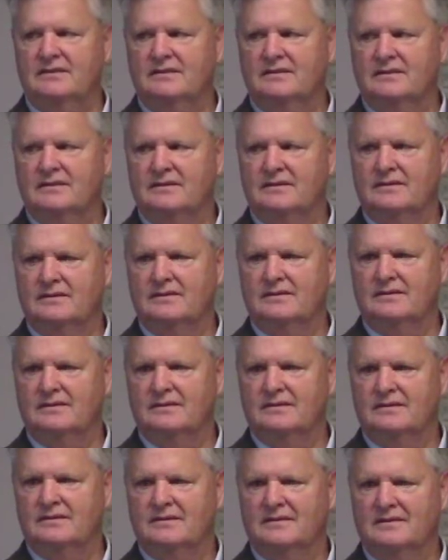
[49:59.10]

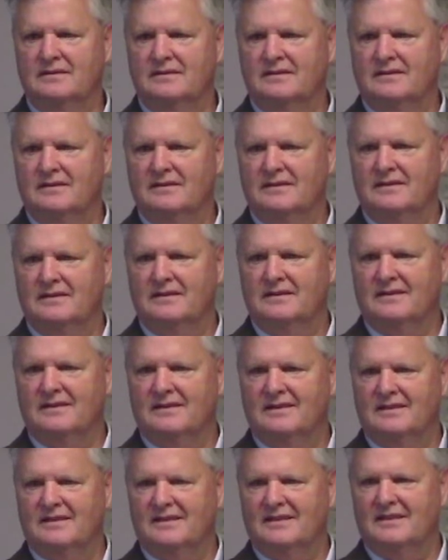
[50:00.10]

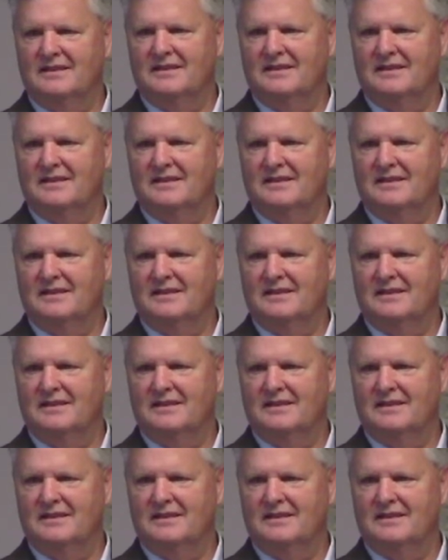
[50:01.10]
[no speech]